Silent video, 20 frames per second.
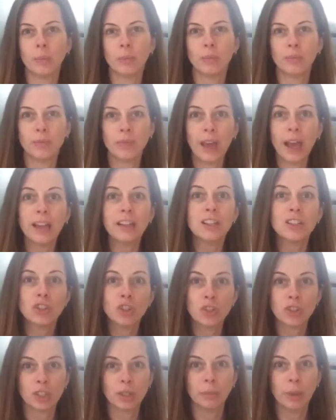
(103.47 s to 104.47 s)
That is
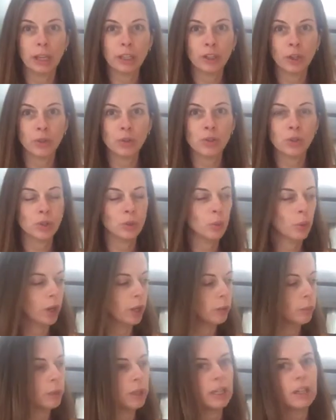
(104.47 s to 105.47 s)
usually my go-to one,
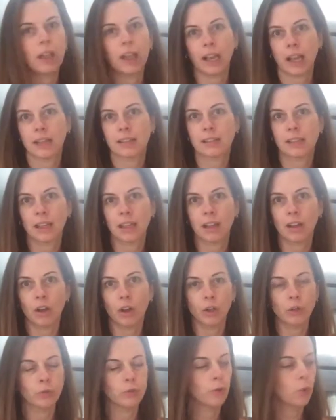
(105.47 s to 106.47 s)
but like I said, it
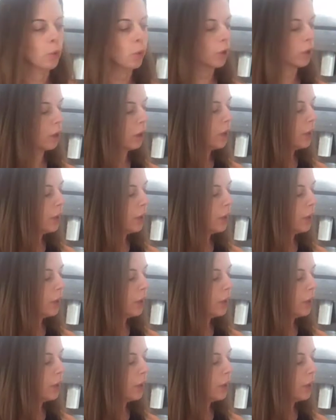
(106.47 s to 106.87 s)
called for